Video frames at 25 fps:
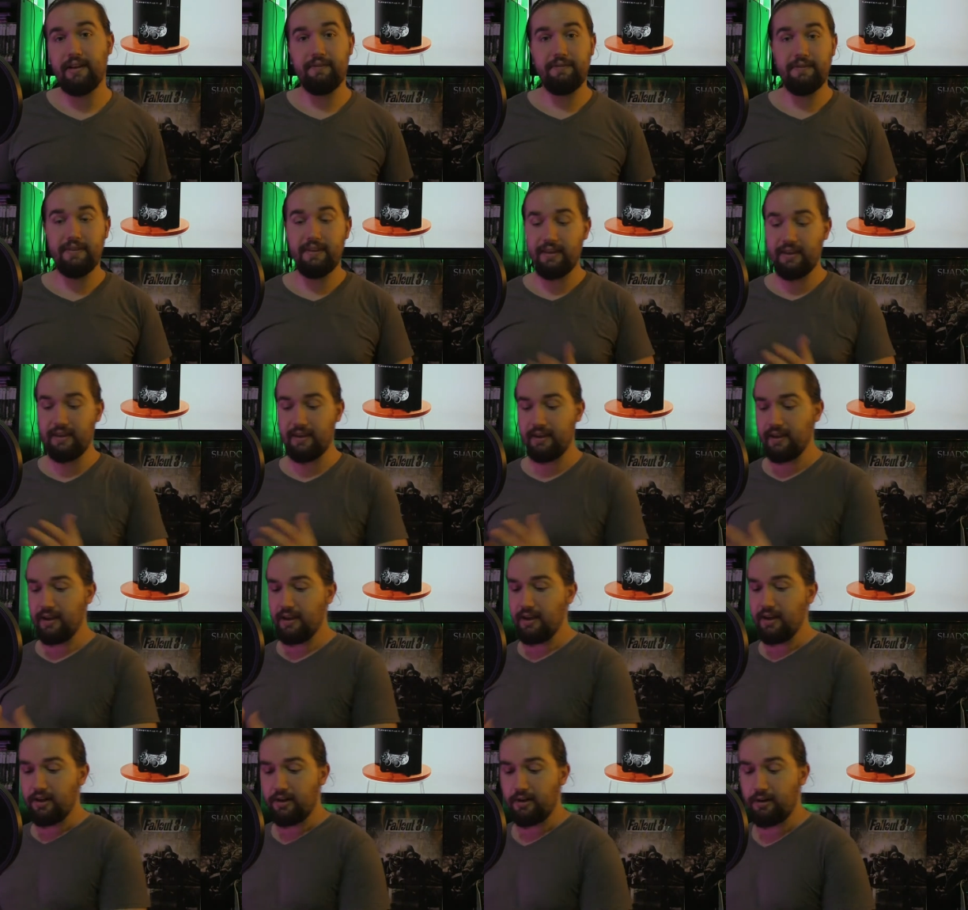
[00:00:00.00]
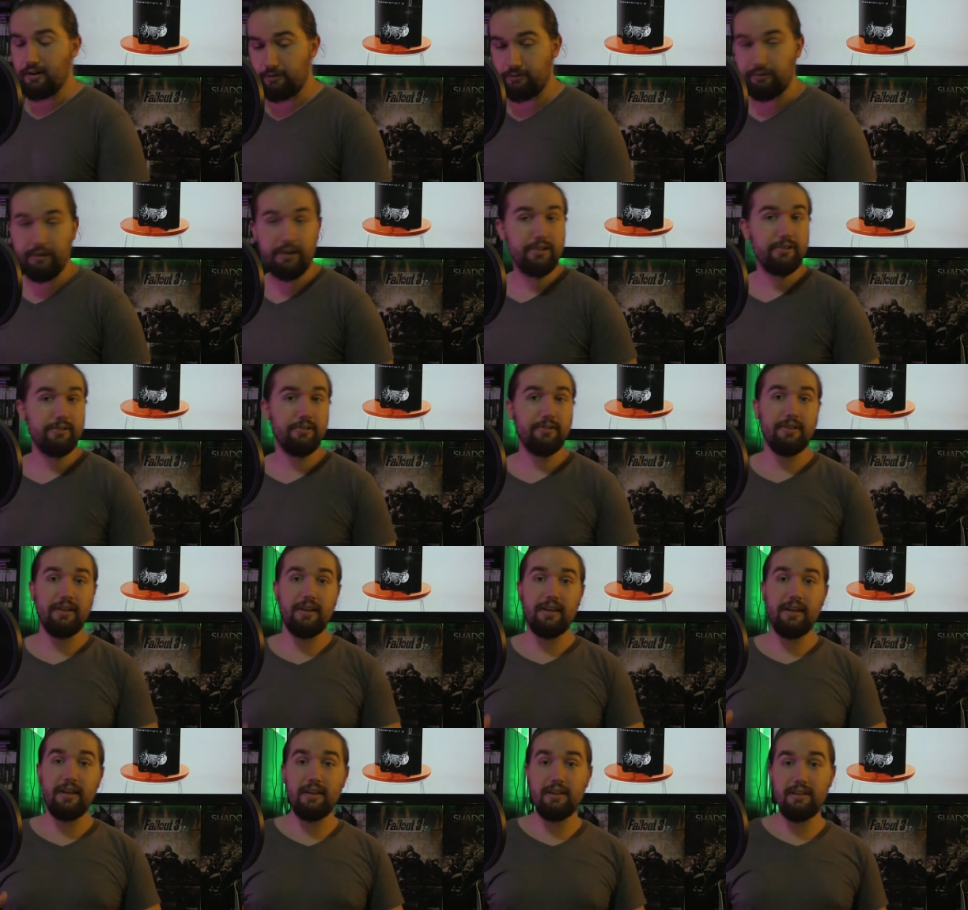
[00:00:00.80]
If the original
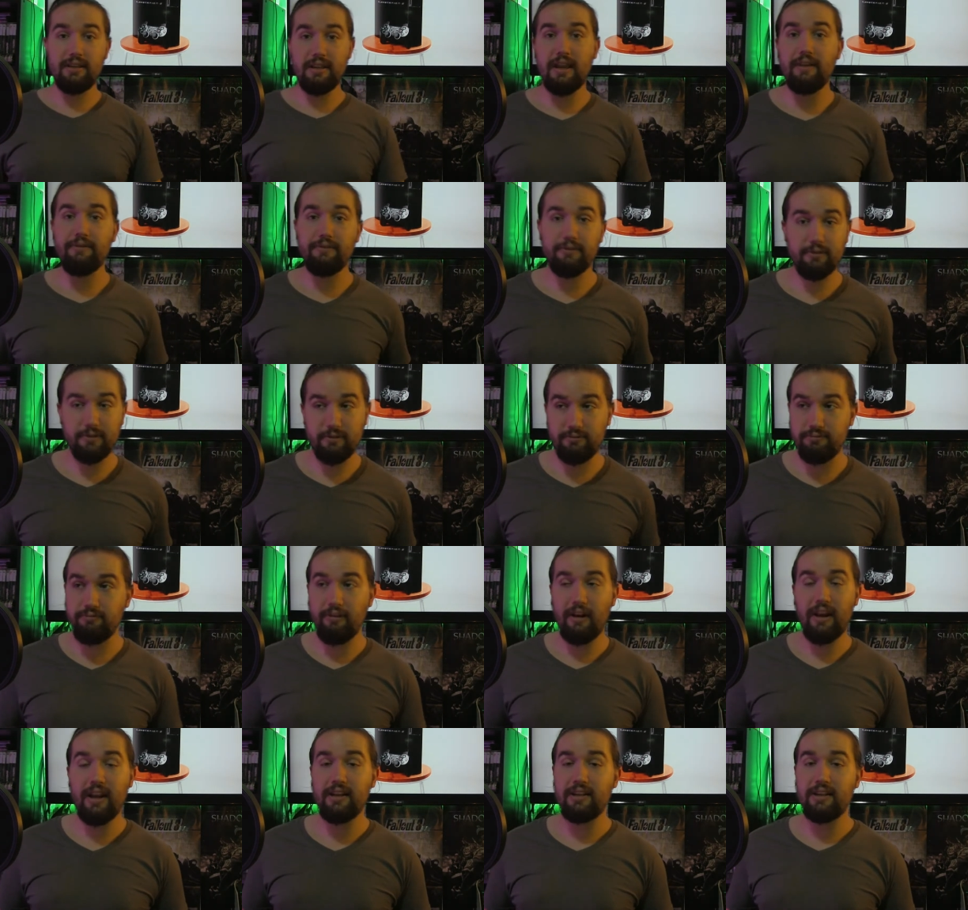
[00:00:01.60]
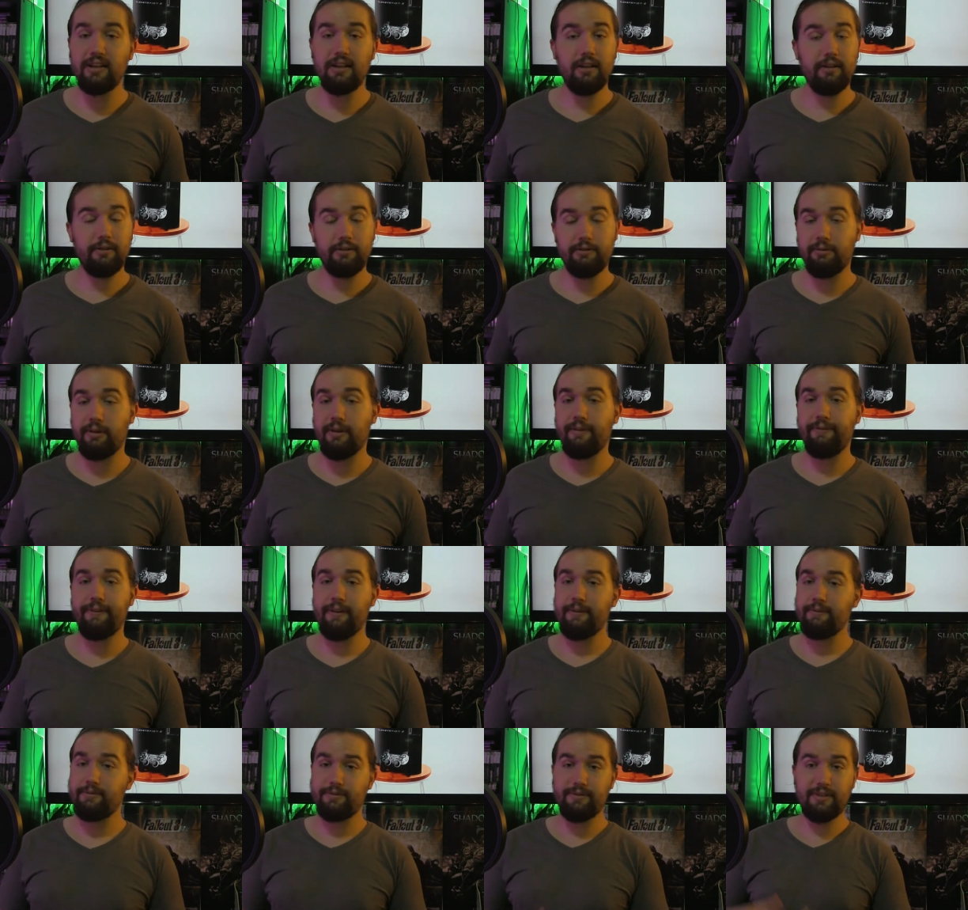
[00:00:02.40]
thing never ran at 120
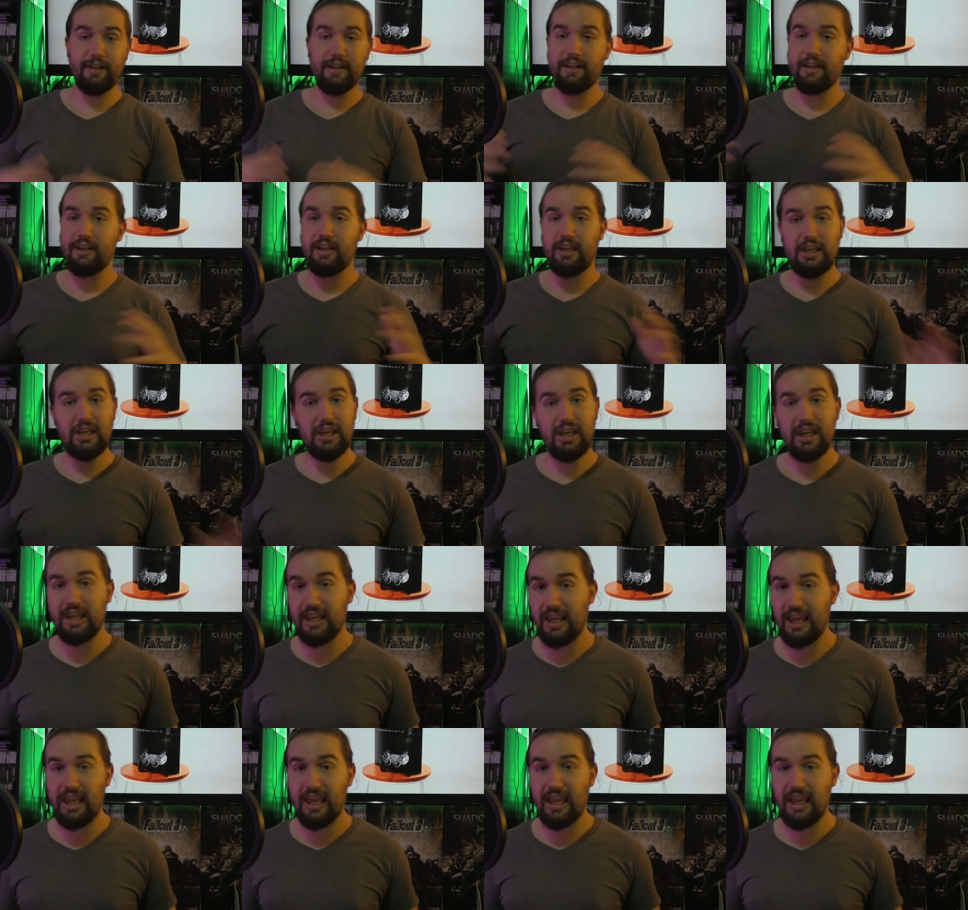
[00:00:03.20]
frames per second, you